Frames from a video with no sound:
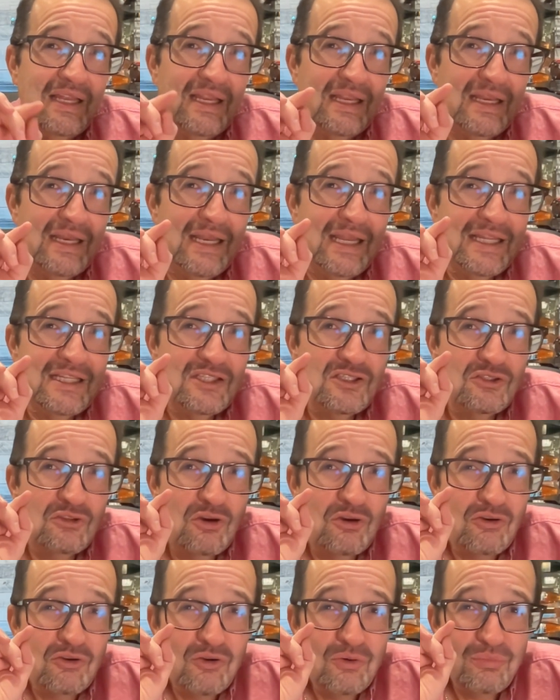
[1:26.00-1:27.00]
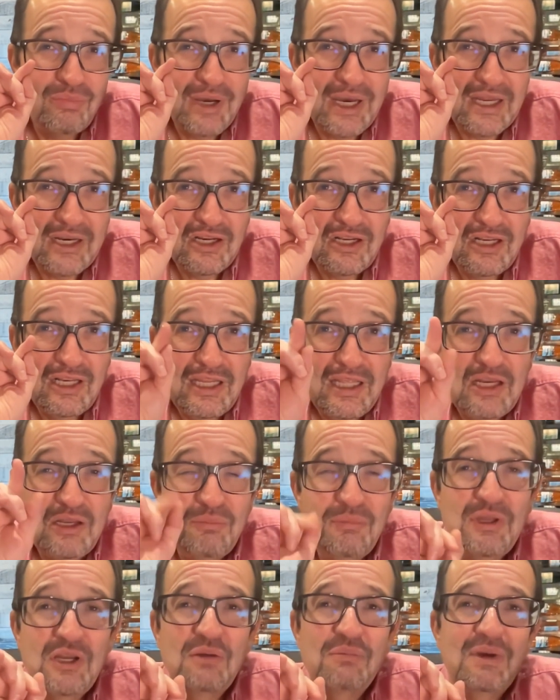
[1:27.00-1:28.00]
let's talk about a little
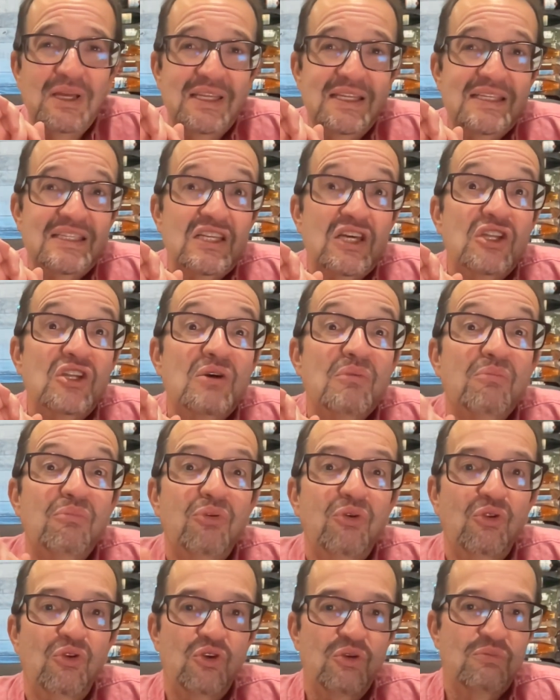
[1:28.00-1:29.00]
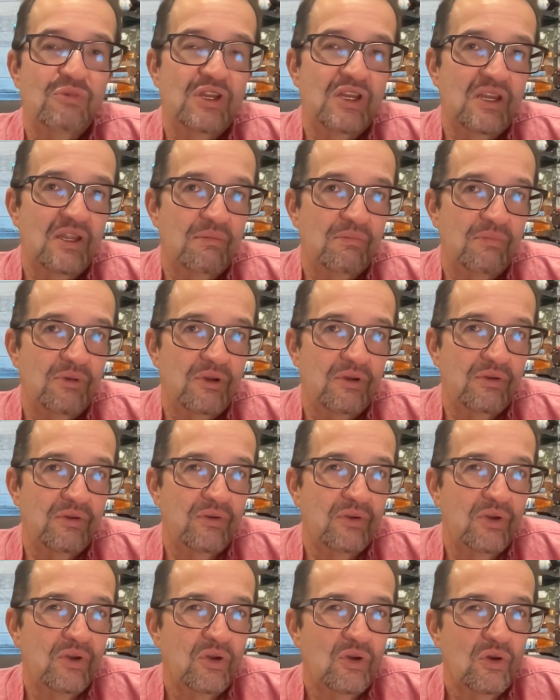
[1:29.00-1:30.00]
bit about this unemployment number.
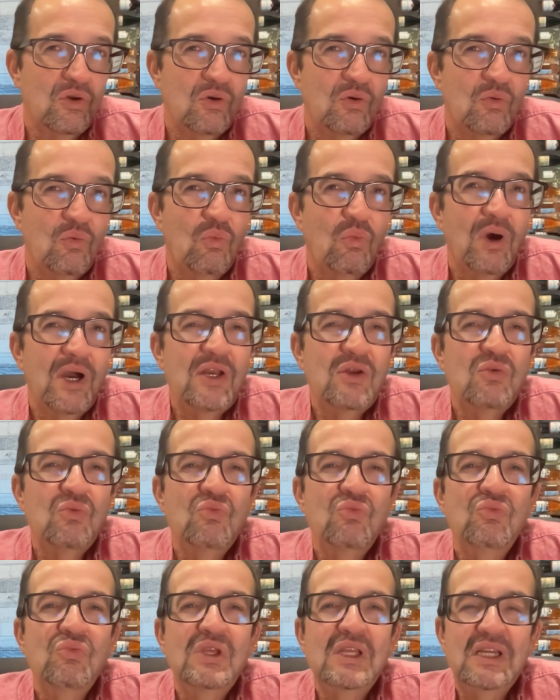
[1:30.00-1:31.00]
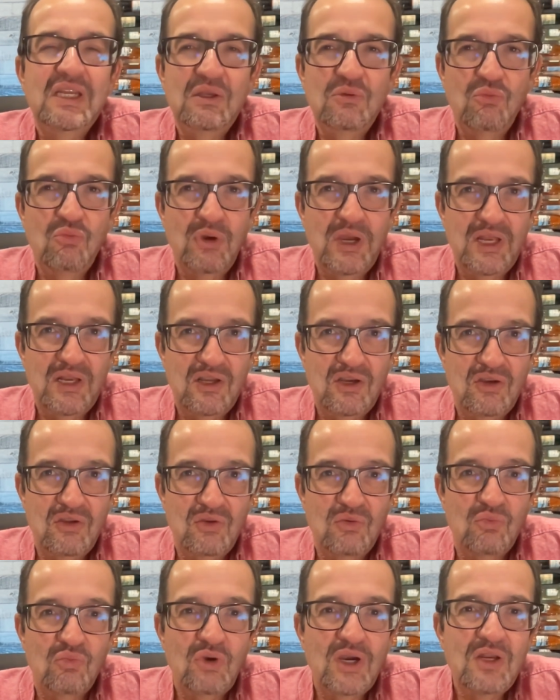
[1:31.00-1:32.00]
What really went
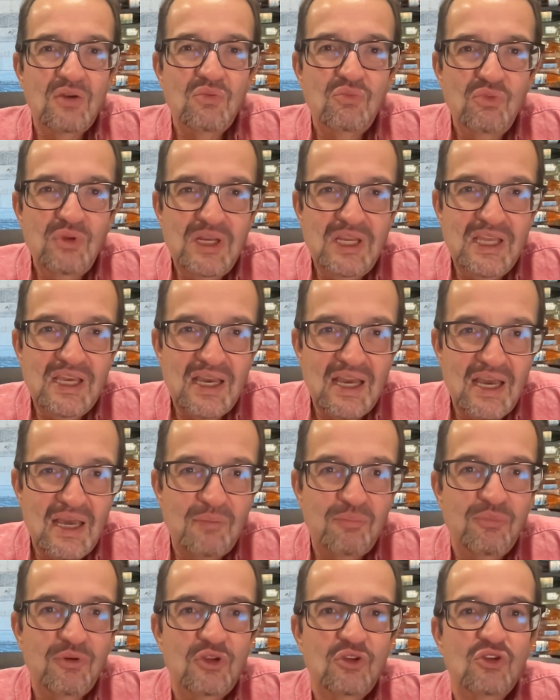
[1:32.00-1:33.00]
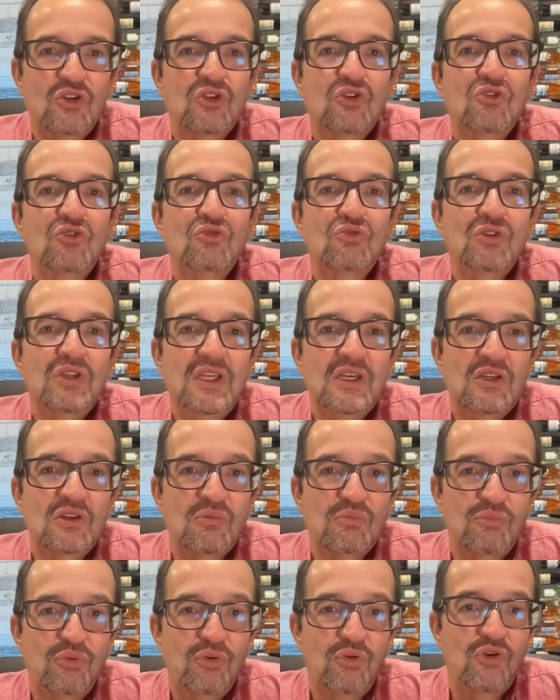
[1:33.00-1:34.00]
on? What really happened to the
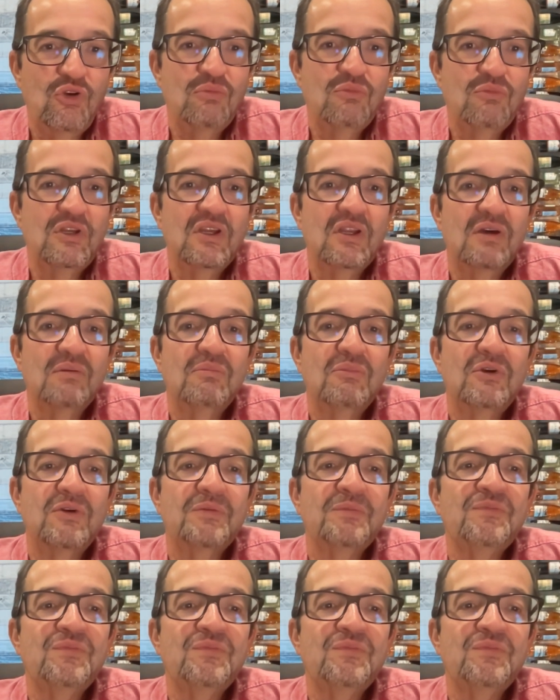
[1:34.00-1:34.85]
unemployment number?